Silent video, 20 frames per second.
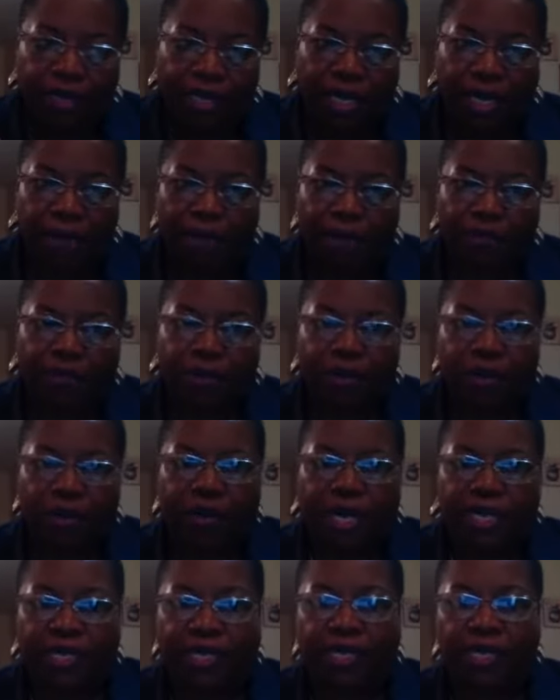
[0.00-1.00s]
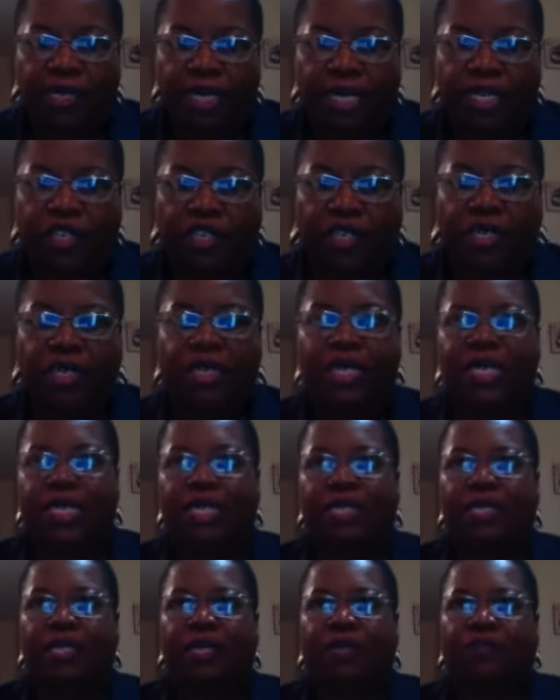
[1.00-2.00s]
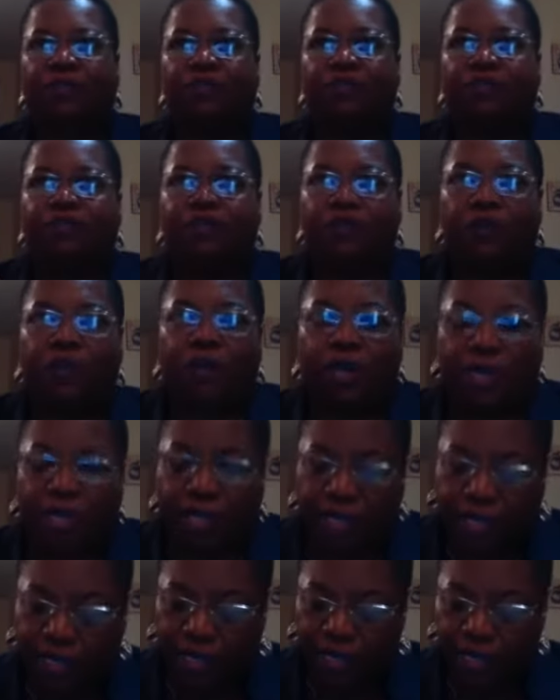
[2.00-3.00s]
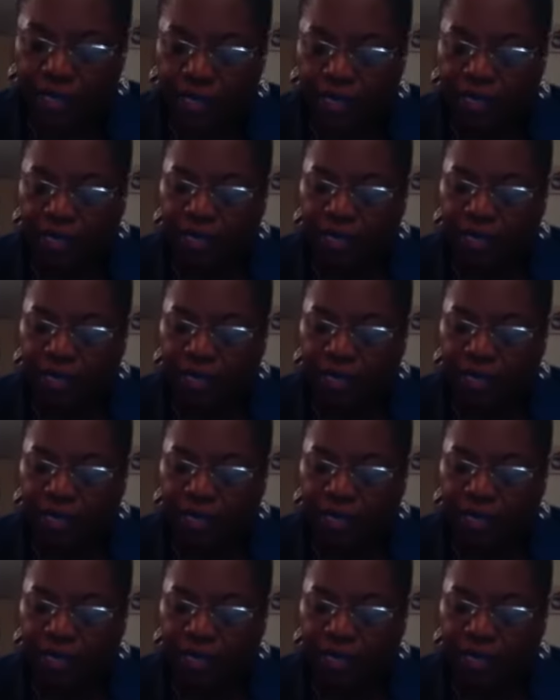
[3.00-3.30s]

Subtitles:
type of procrastination is a false